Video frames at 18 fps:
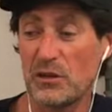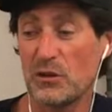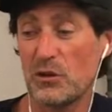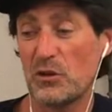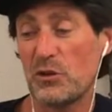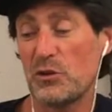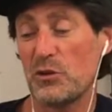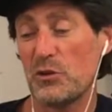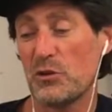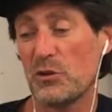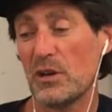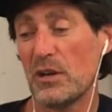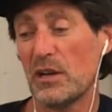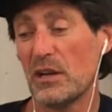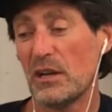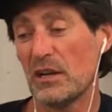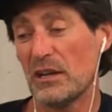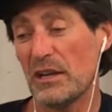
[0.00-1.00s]
you
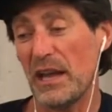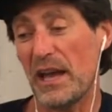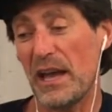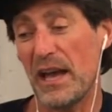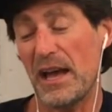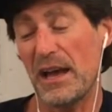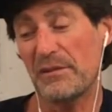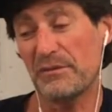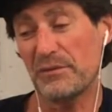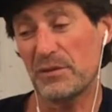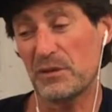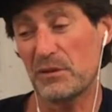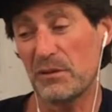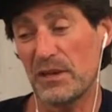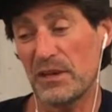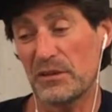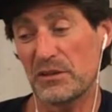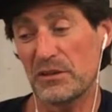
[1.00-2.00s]
have
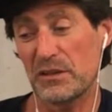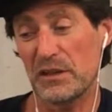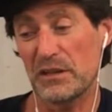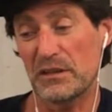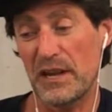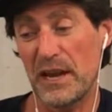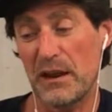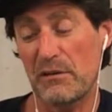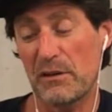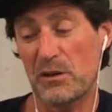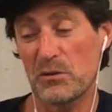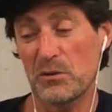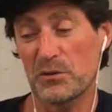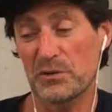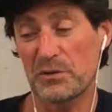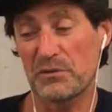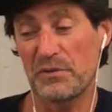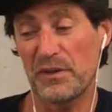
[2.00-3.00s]
to, as Harry
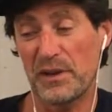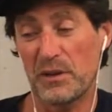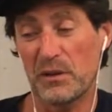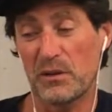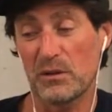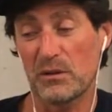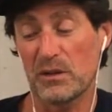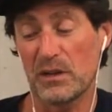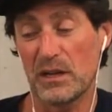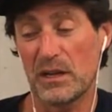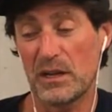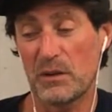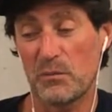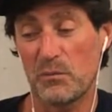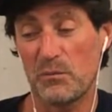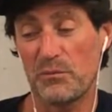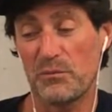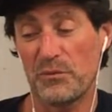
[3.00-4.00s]
calls it, fiddle
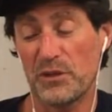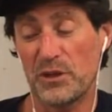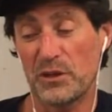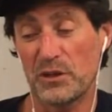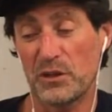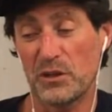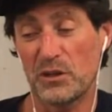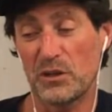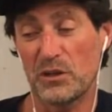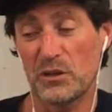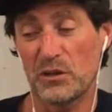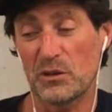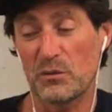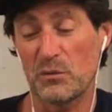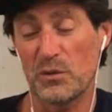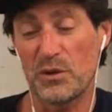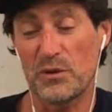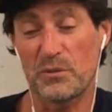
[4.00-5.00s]

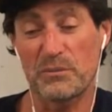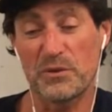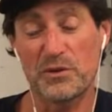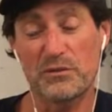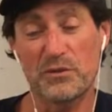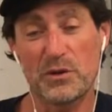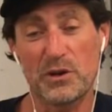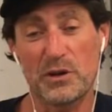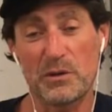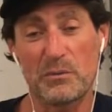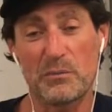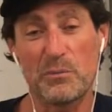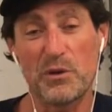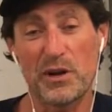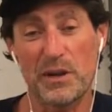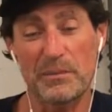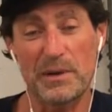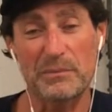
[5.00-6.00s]
with them. You've got to
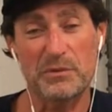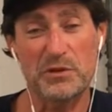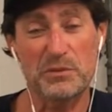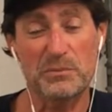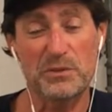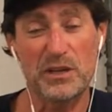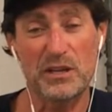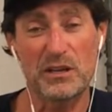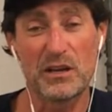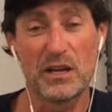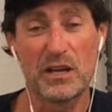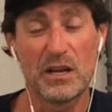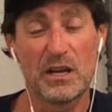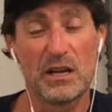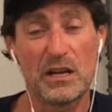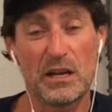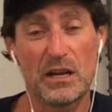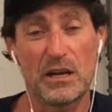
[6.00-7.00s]
bring them up to speed
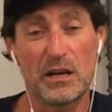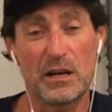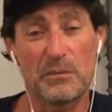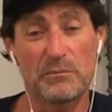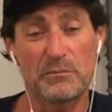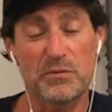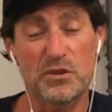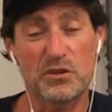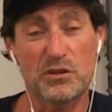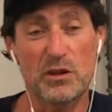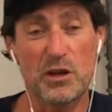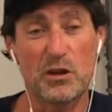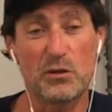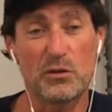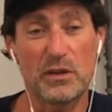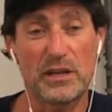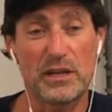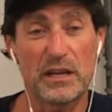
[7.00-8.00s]

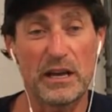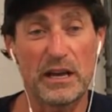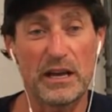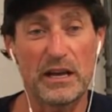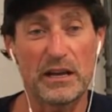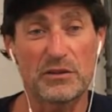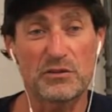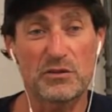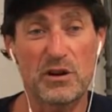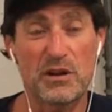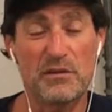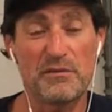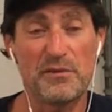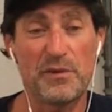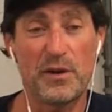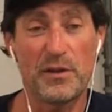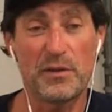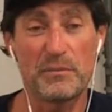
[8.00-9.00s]
slowly, try and
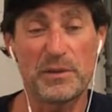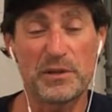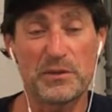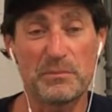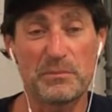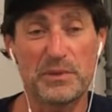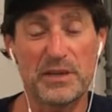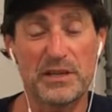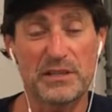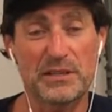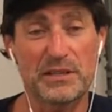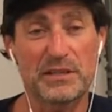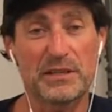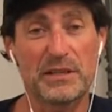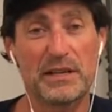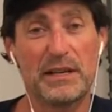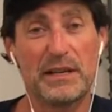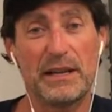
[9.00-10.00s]
find the bits and
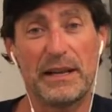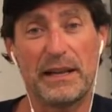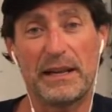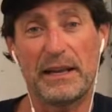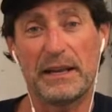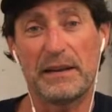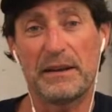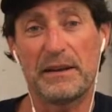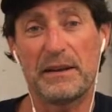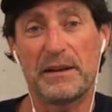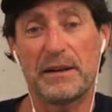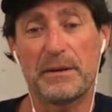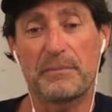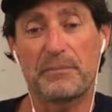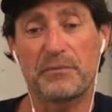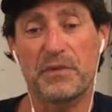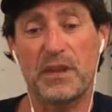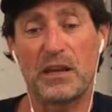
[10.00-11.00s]
pieces, and
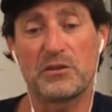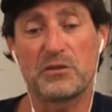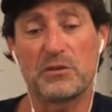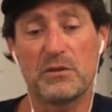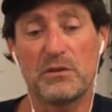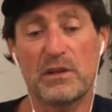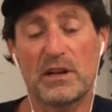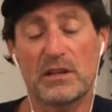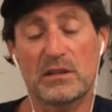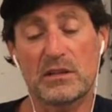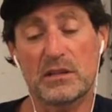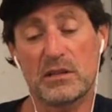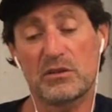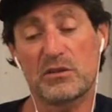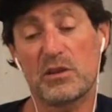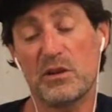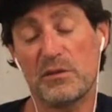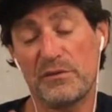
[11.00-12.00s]
do that.
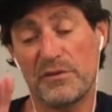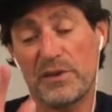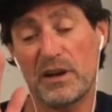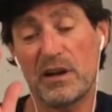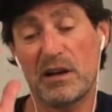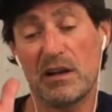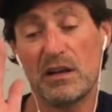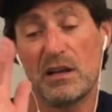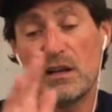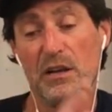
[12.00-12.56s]
So far